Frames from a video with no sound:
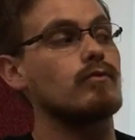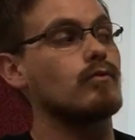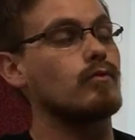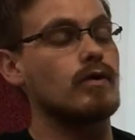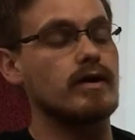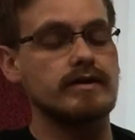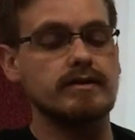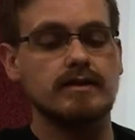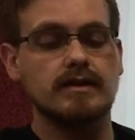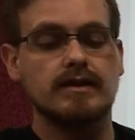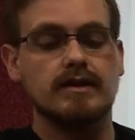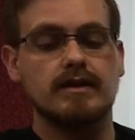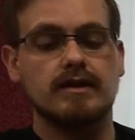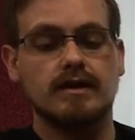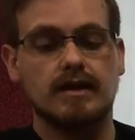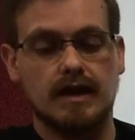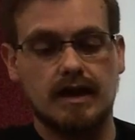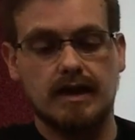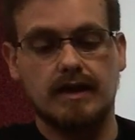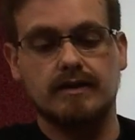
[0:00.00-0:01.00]
1
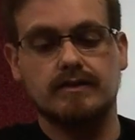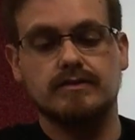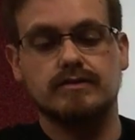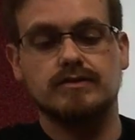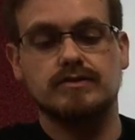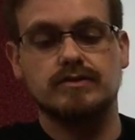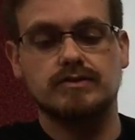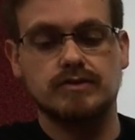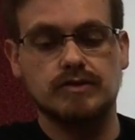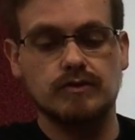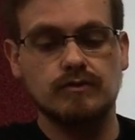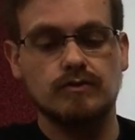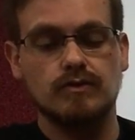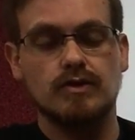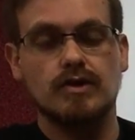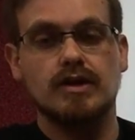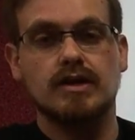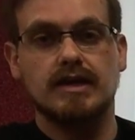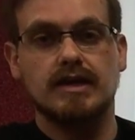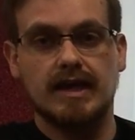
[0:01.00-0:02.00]
and 2
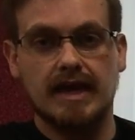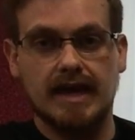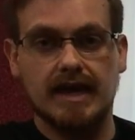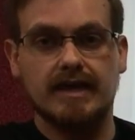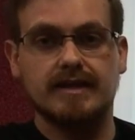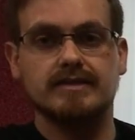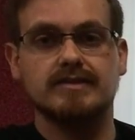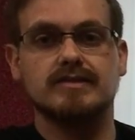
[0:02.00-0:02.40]
and